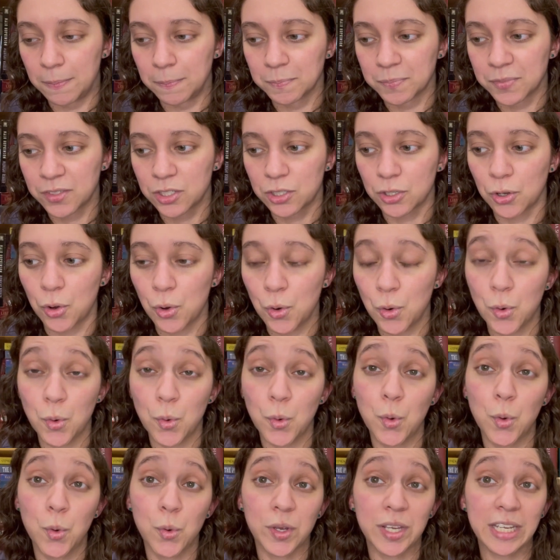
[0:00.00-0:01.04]

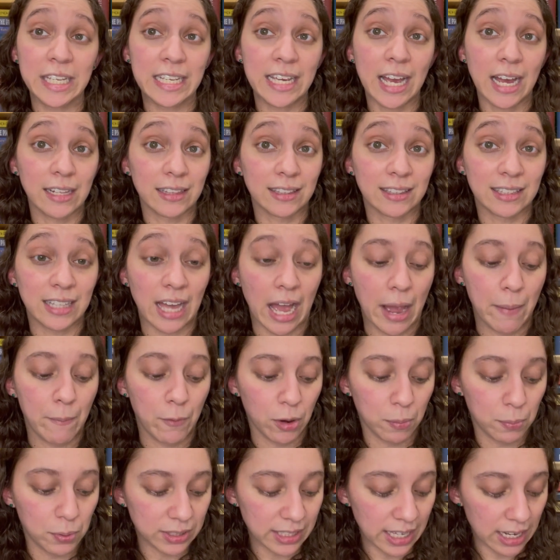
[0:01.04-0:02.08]
So yeah, I'm
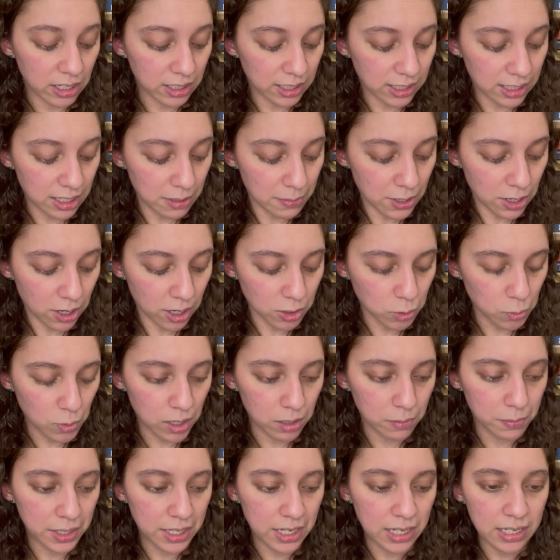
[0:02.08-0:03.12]
gonna put that on the TBR as
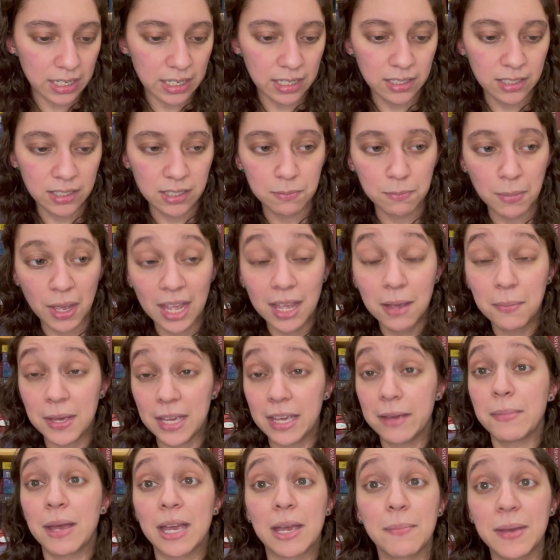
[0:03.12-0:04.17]
well, because
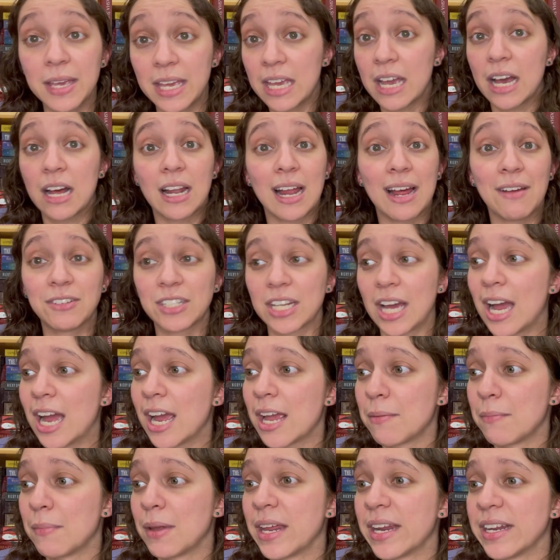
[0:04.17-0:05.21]
maybe I'll have
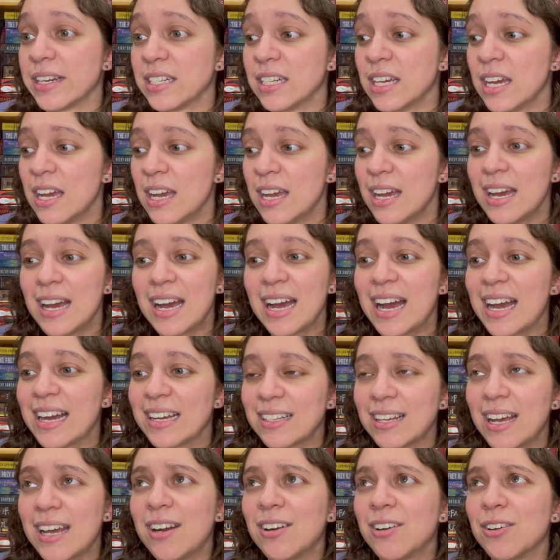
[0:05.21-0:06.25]
time, and
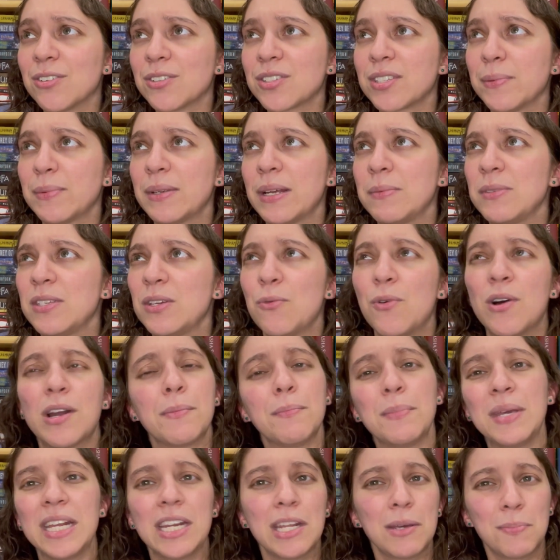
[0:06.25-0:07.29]
I don't know, sometimes you want a
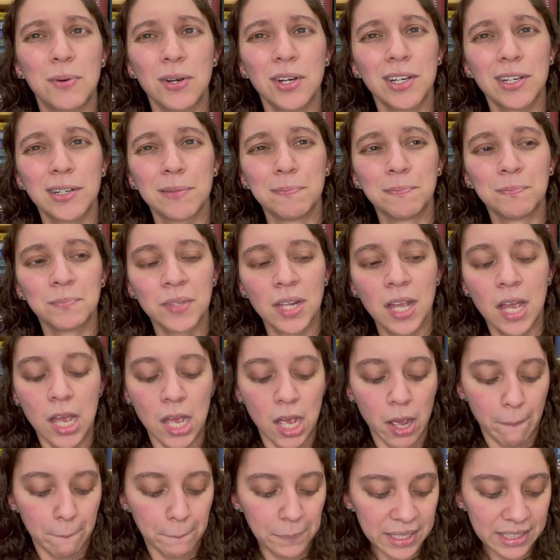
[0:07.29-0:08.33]
meaty book.
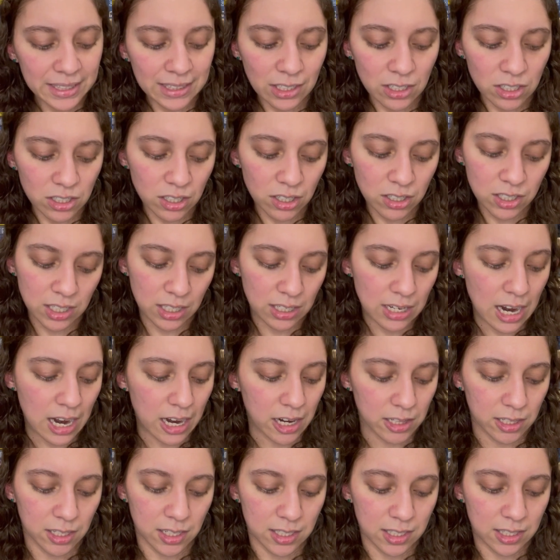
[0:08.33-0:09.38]
But there's a lot
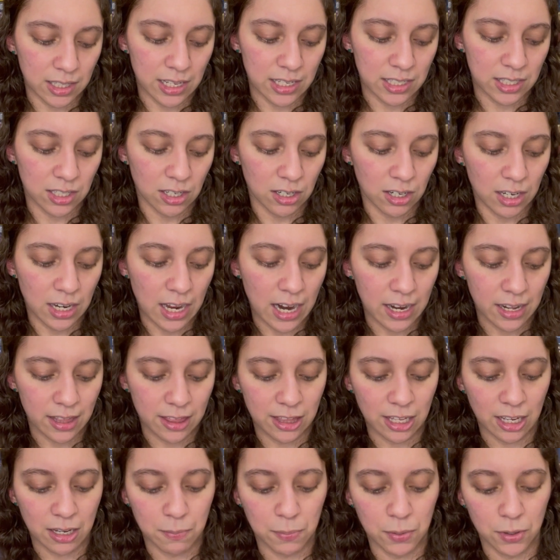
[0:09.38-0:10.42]
on this list. There are a lot of
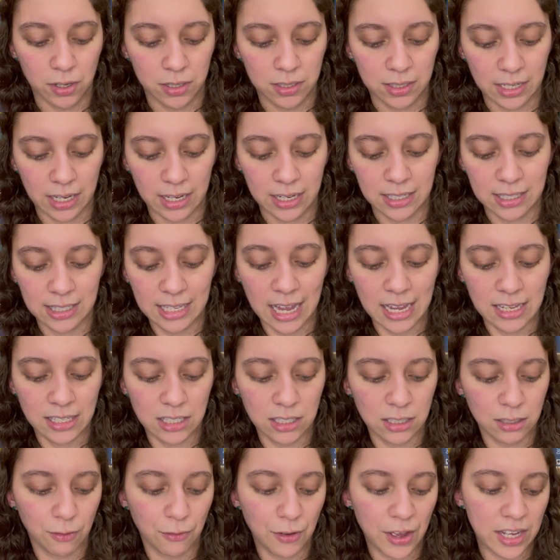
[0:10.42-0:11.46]
thick books, like
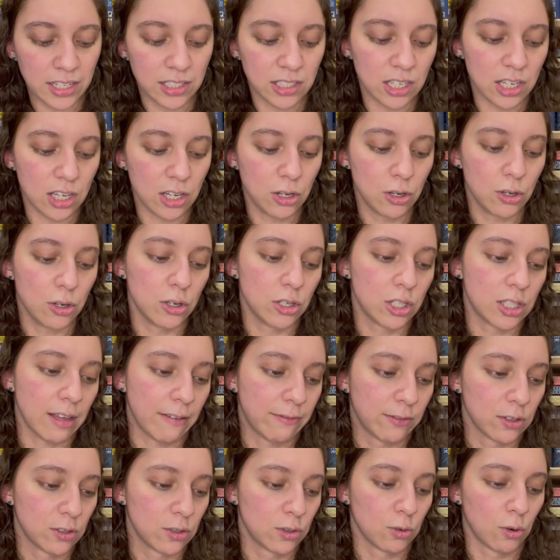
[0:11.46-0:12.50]
Assassin's Fate's huge,
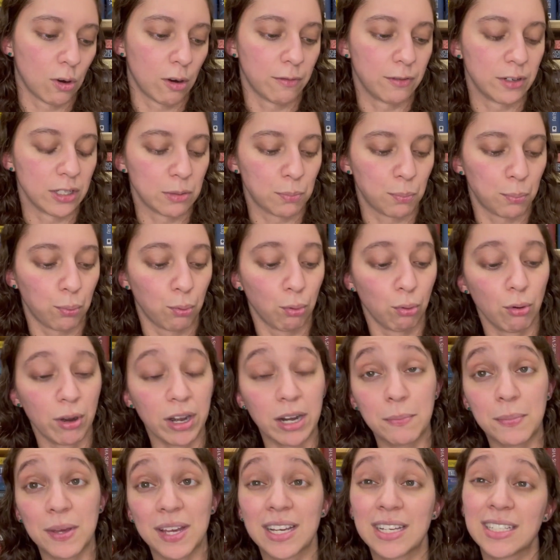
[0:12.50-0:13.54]
Theft of Sorft is
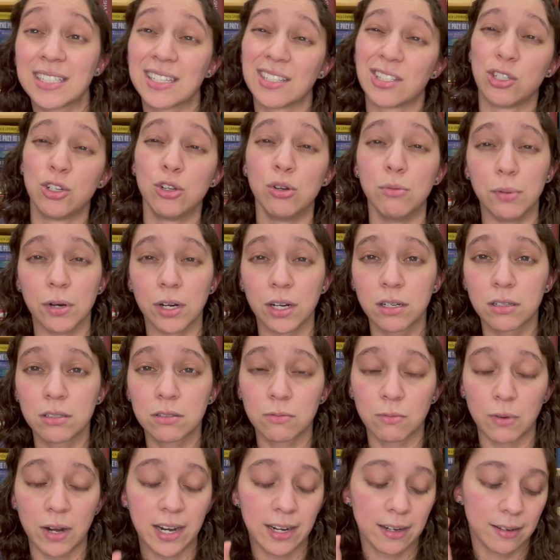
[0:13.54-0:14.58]
pretty big, because it's two books,
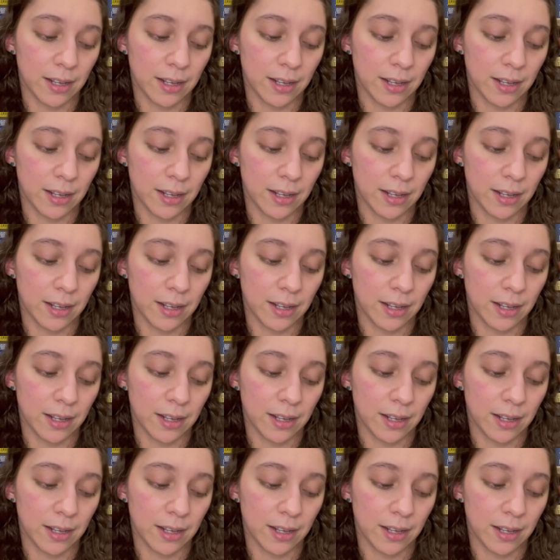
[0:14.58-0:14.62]
right?